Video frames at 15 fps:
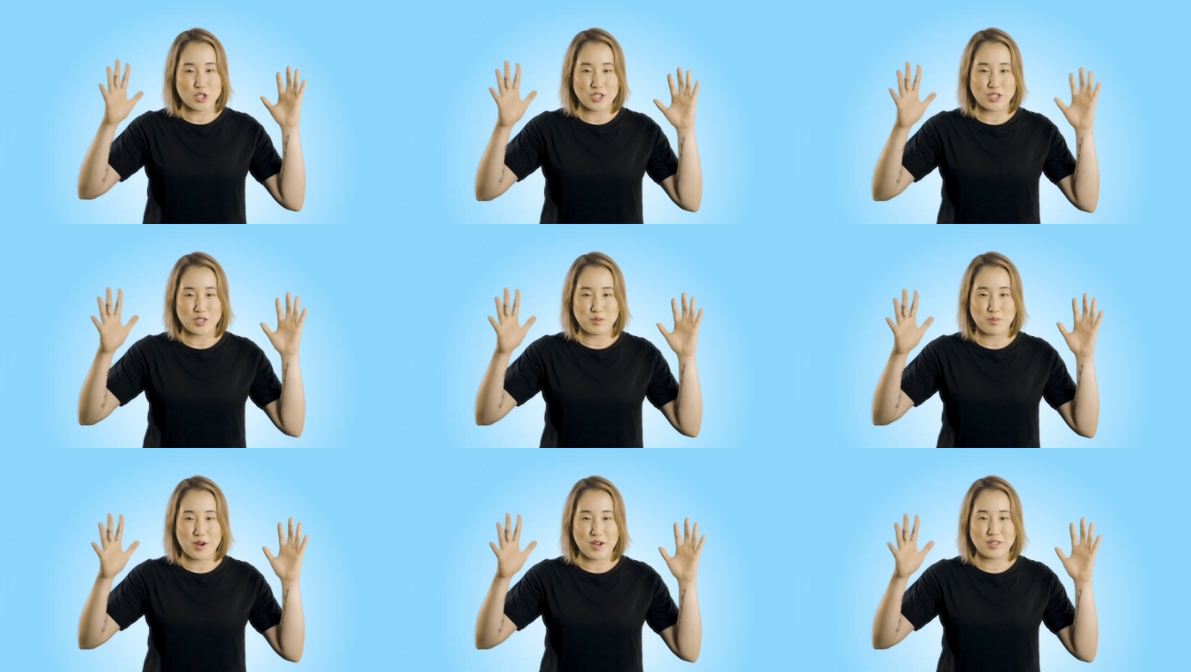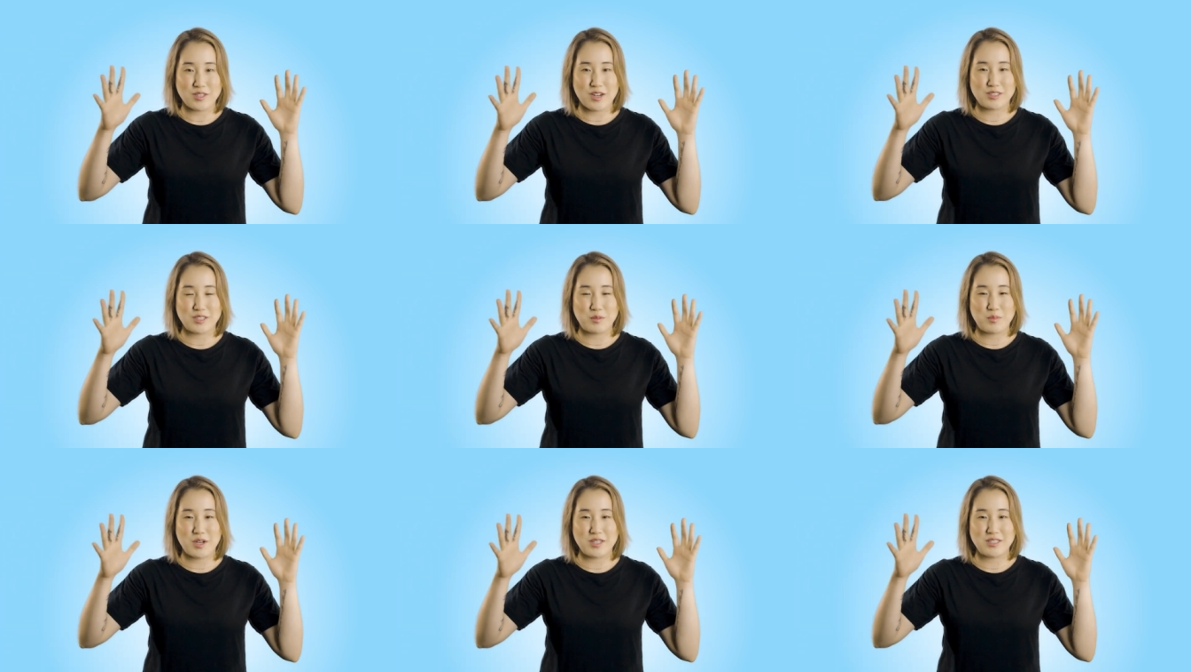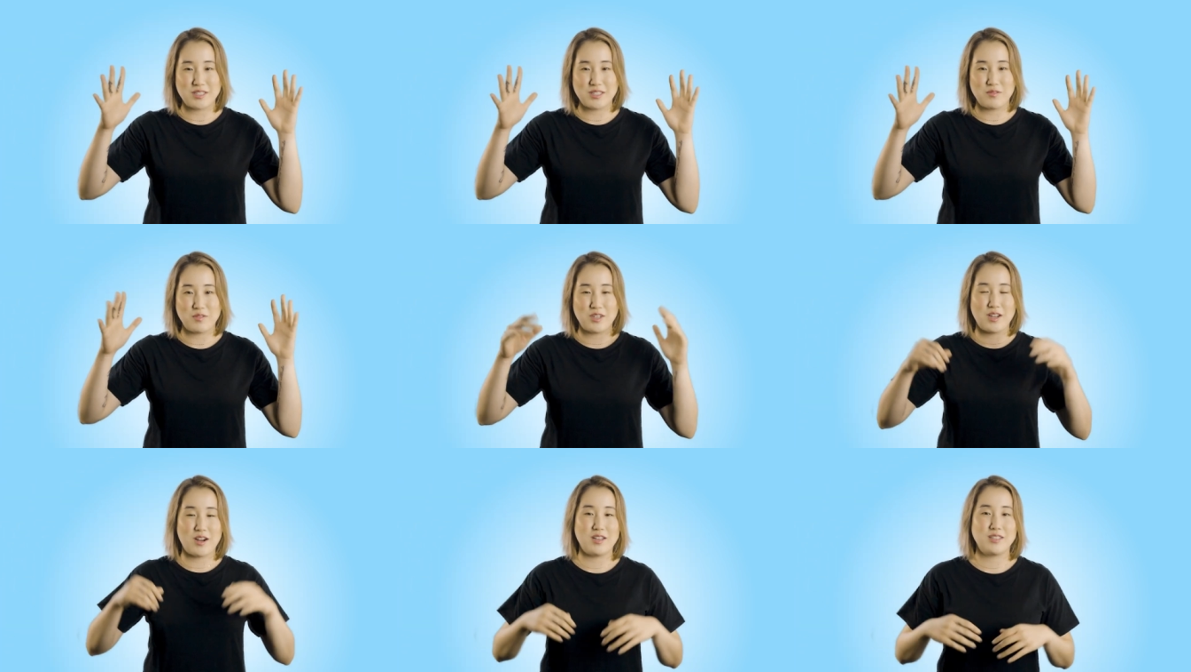pushing this toxic
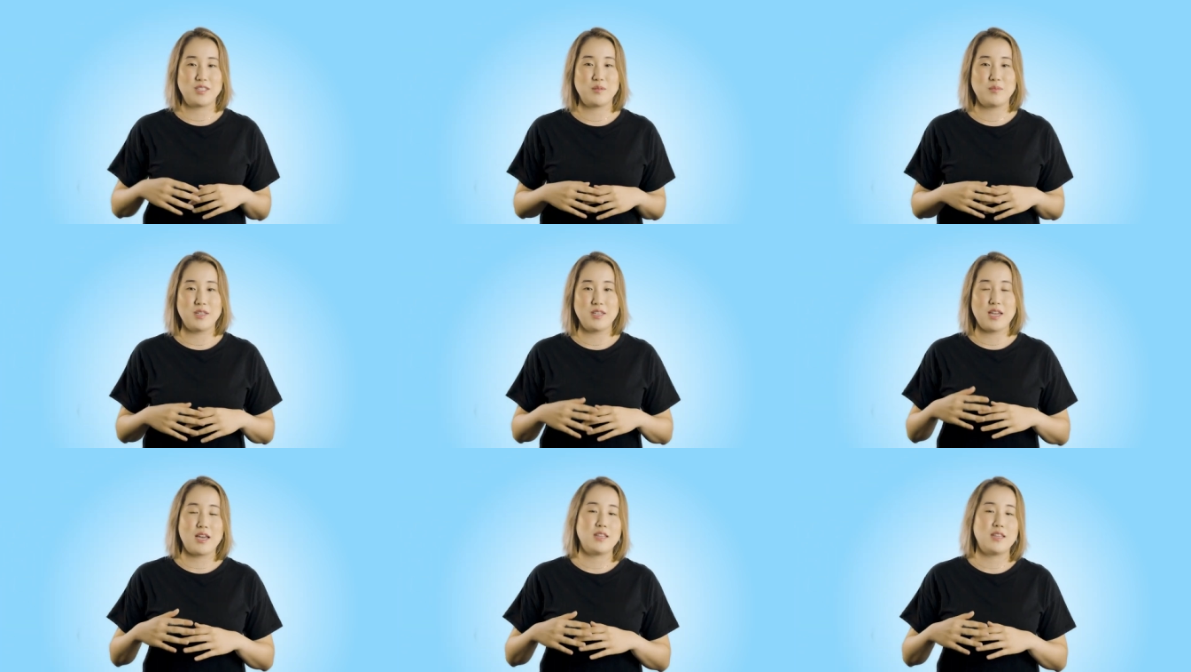positivity onto me.